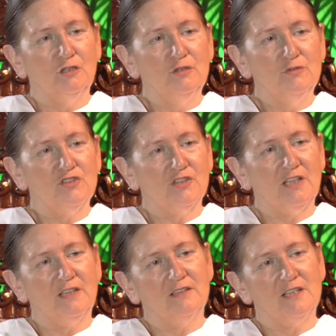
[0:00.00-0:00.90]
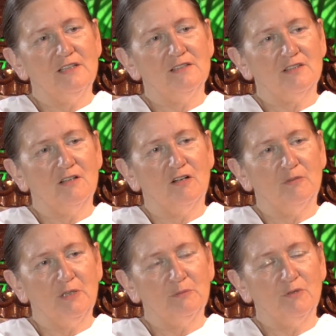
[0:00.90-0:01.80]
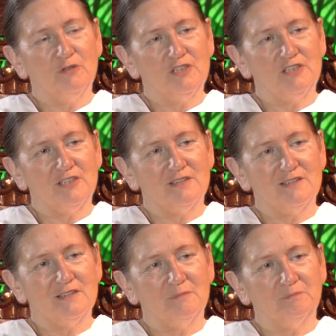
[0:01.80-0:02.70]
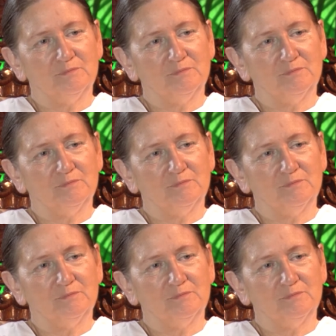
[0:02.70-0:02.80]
loosening these karmic bondages.